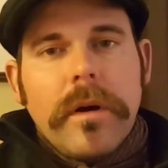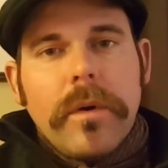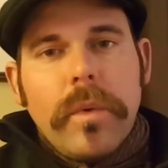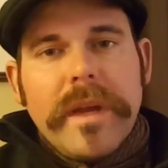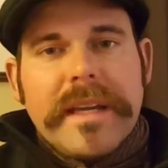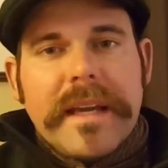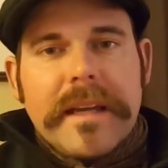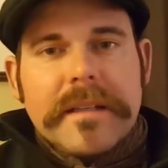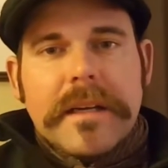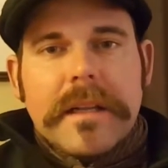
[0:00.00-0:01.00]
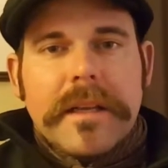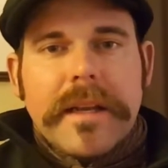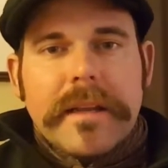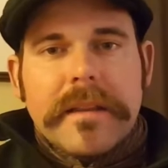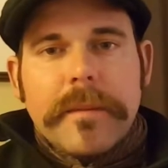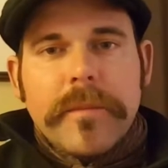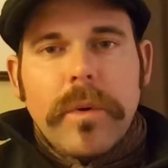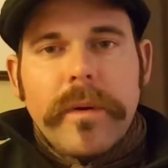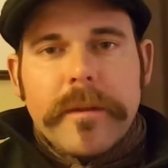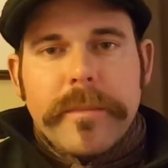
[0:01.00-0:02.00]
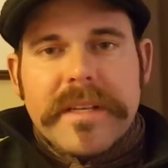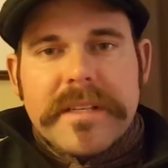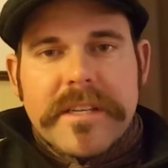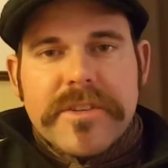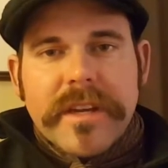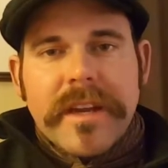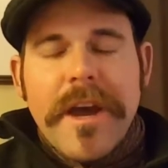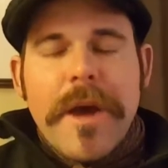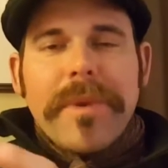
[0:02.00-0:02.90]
a weekend clinic that I'm going to be teaching.